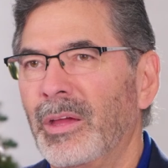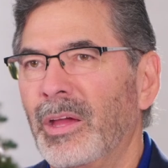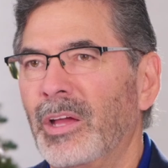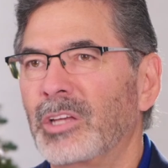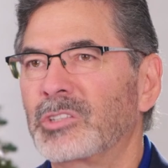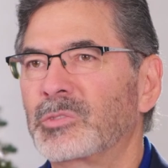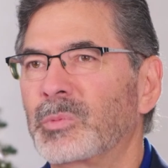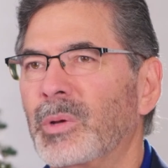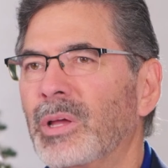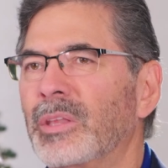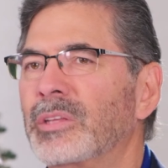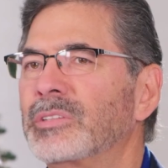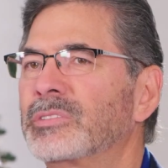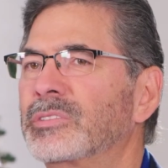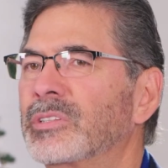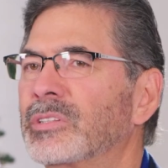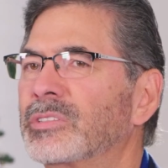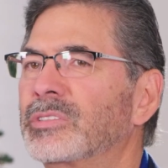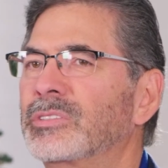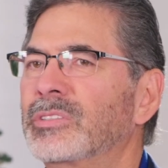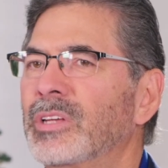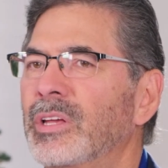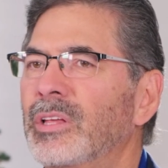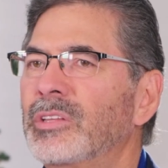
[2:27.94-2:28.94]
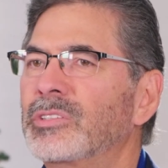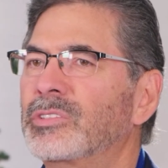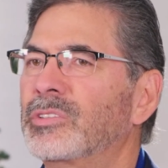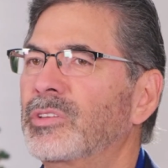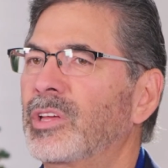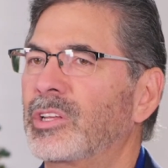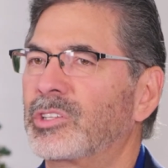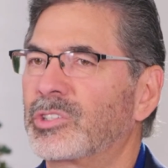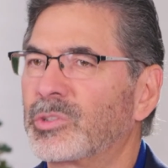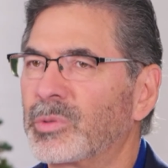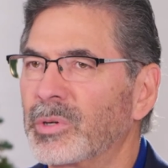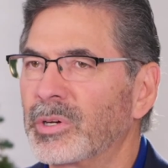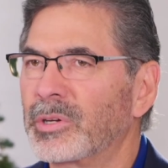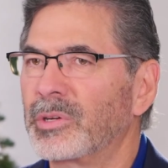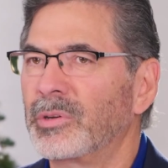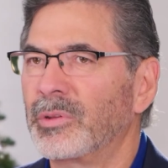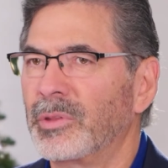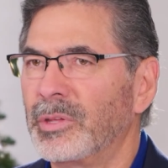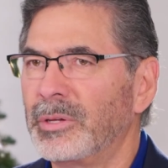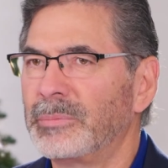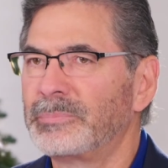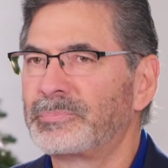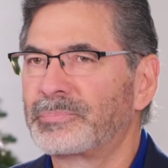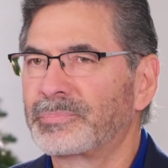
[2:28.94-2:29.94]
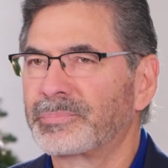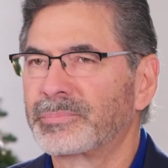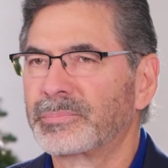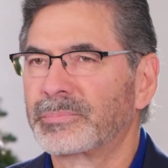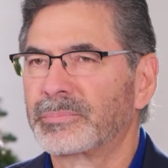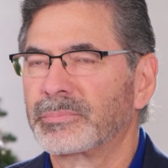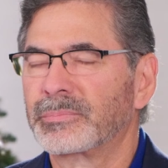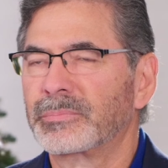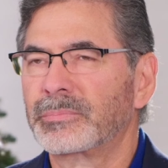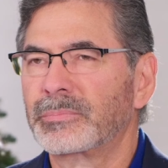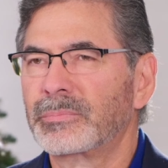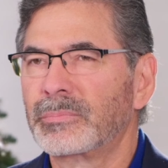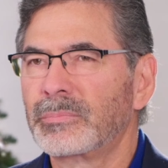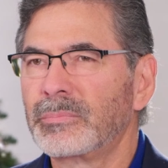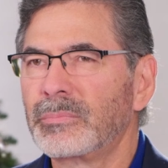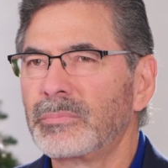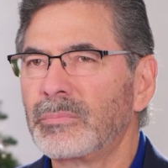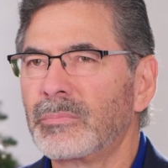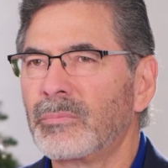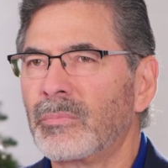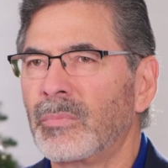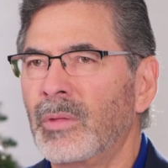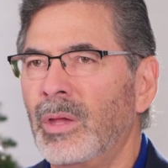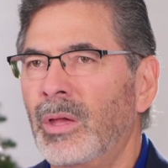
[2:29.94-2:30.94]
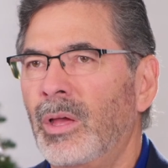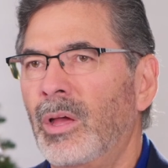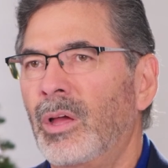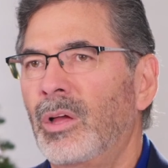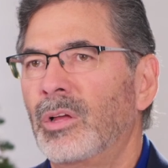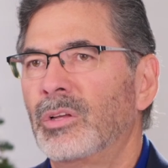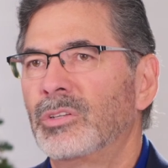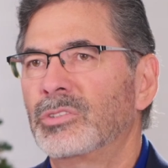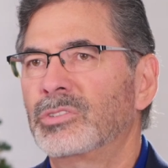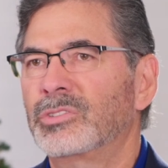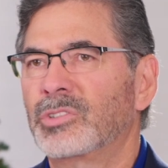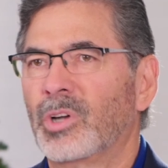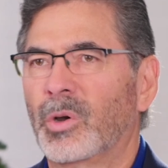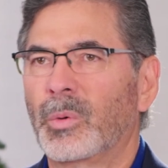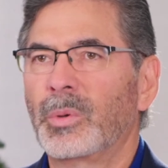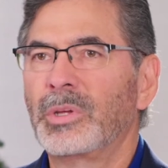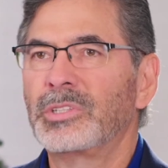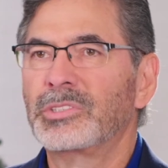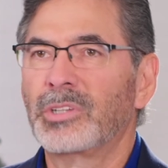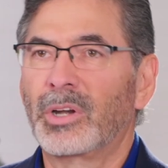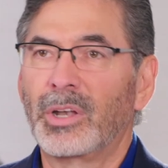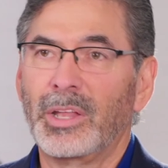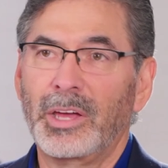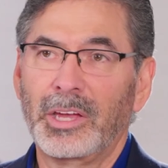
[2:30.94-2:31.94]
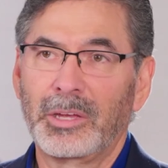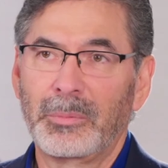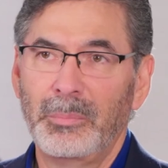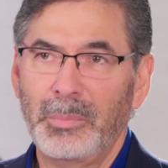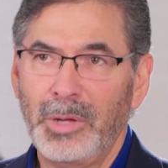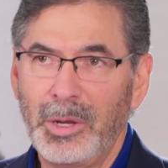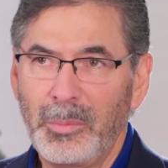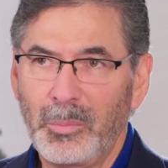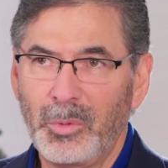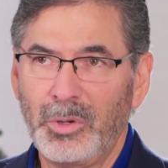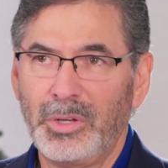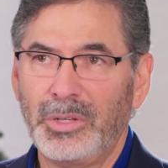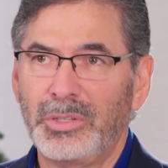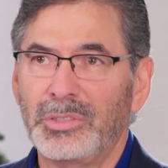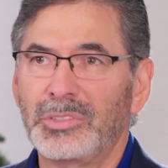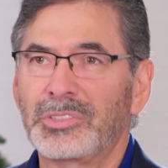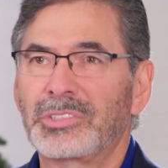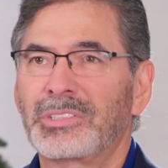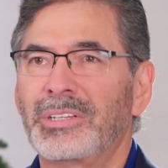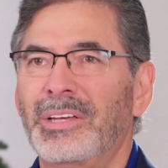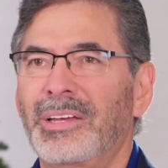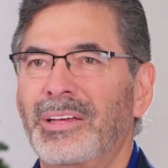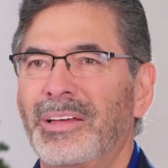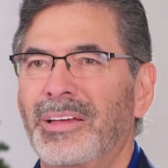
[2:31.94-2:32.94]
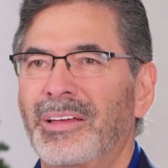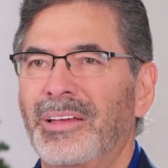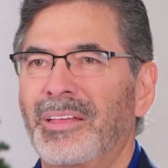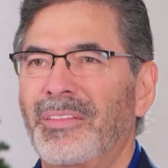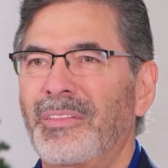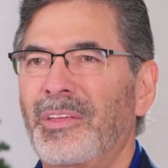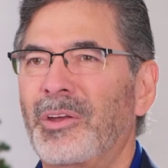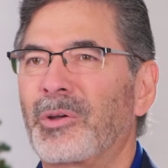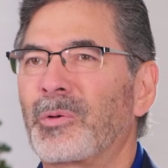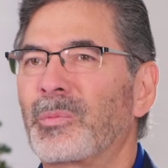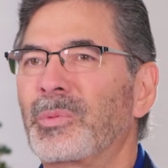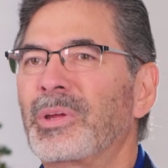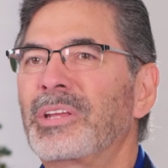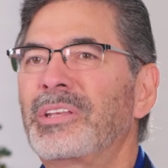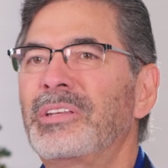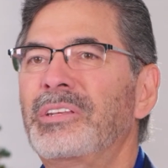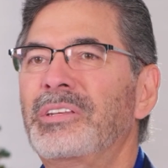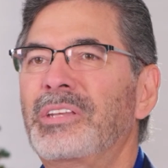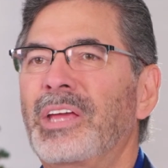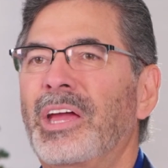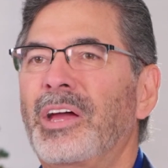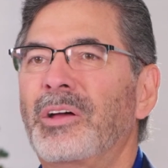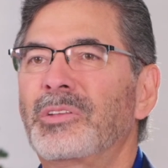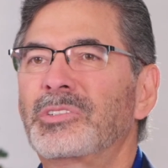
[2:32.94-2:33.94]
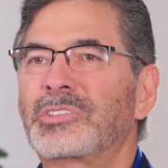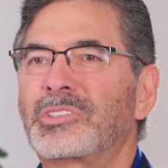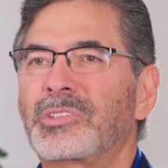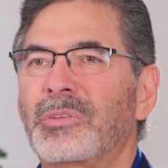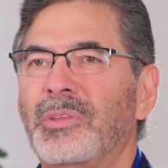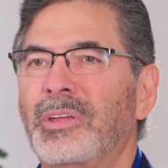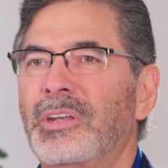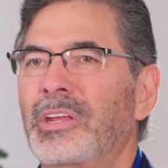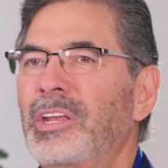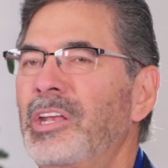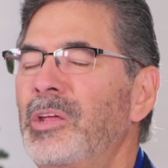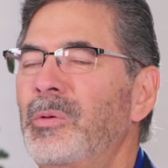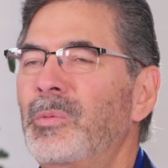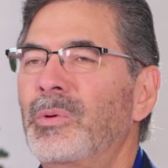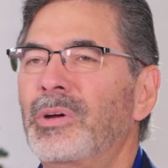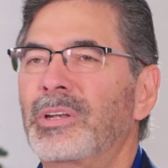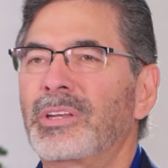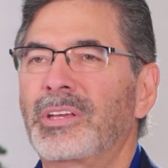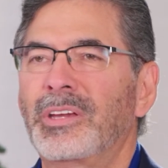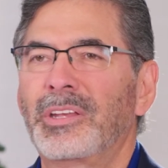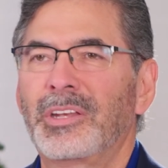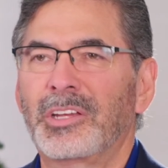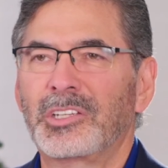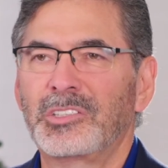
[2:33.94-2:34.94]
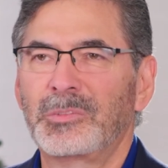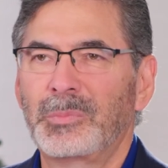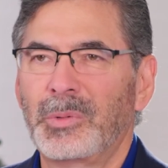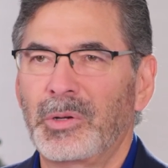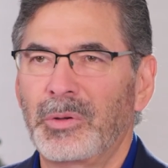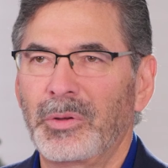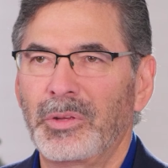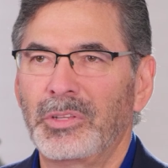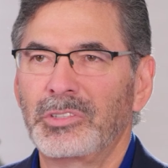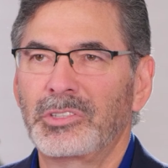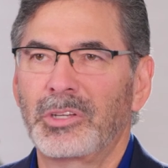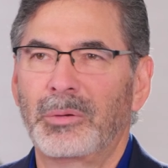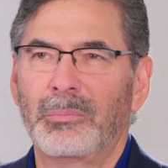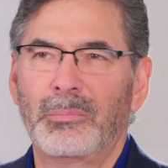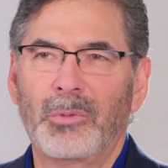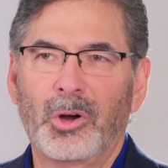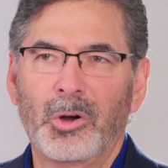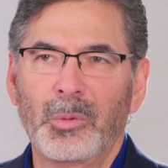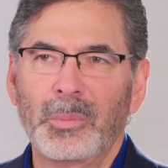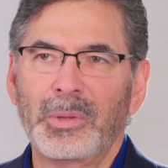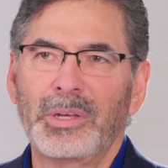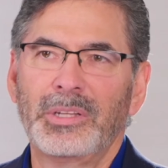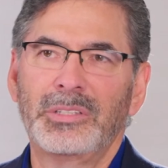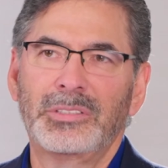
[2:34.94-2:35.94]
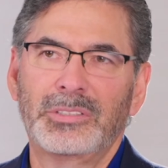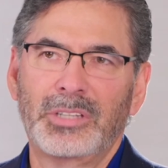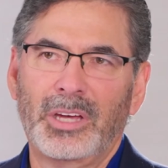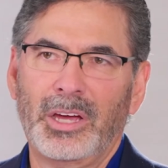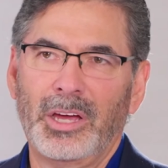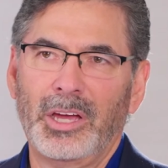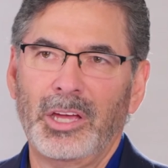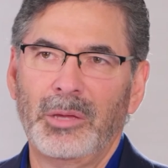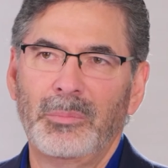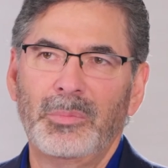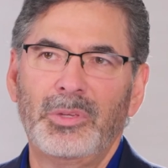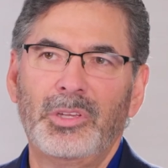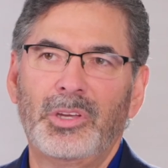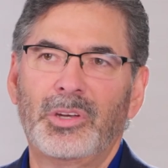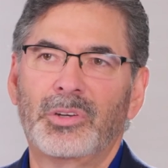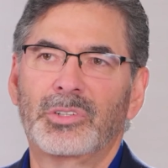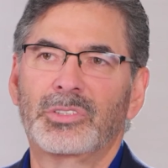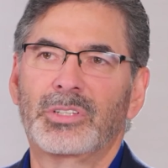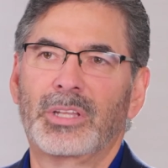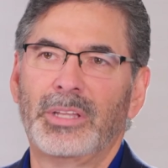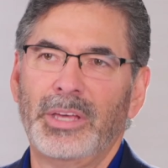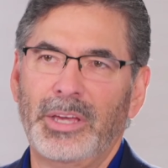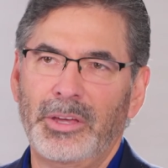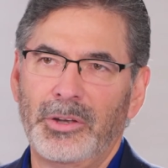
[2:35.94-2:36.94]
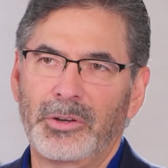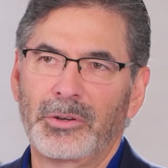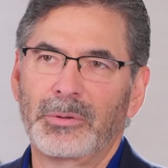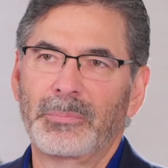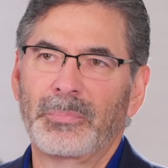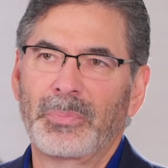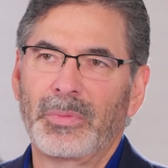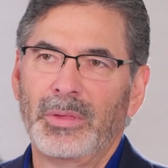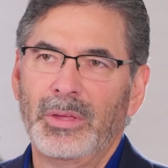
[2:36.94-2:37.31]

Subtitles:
as well as the scents that trigger them. Stories are like memories. They're written down so that anyone can experience a moment in time years later.